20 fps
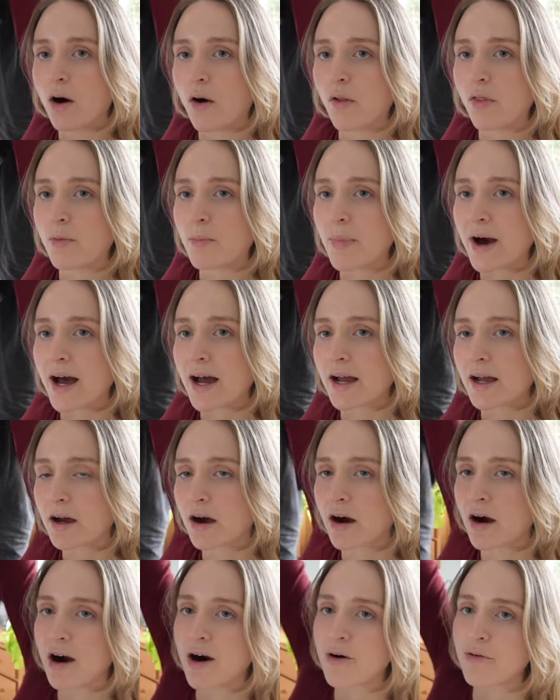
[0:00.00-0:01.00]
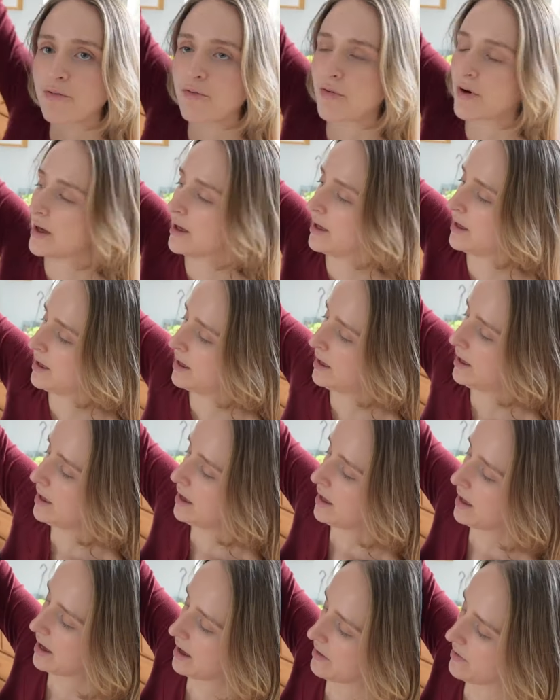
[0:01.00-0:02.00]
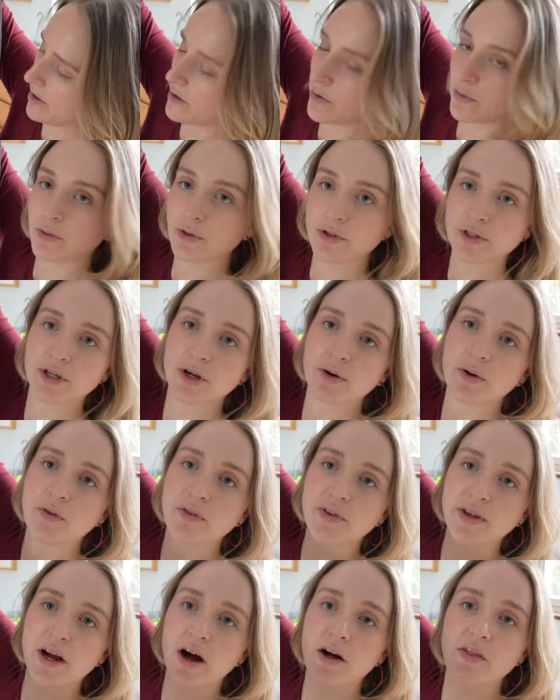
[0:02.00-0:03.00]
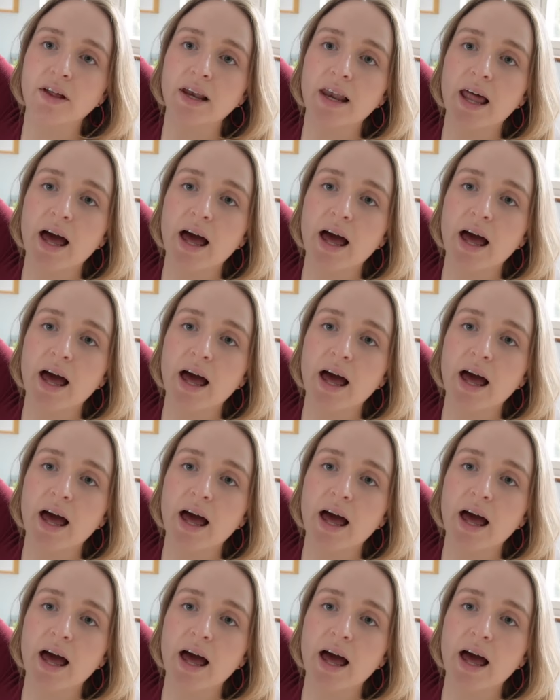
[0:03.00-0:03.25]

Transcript: on the back half and then also on the other